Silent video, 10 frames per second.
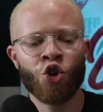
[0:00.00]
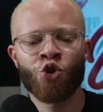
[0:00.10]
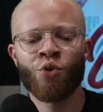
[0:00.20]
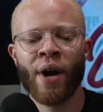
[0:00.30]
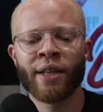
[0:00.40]

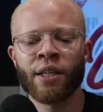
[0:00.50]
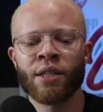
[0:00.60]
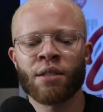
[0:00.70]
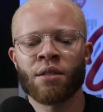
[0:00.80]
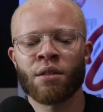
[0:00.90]
you create
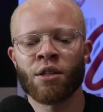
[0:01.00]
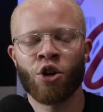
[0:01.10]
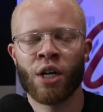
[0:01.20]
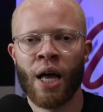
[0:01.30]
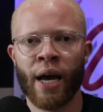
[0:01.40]

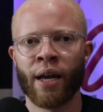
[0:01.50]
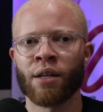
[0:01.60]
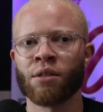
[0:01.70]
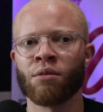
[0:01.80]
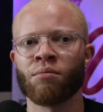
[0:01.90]
your
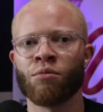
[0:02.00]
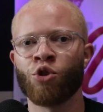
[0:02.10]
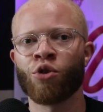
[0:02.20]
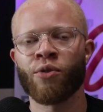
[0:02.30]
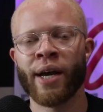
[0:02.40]
client,
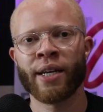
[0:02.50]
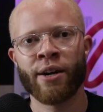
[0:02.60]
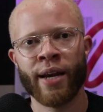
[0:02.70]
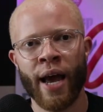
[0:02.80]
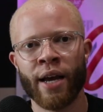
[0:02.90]
you create their
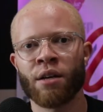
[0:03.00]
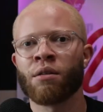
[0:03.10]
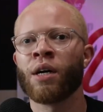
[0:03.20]
date.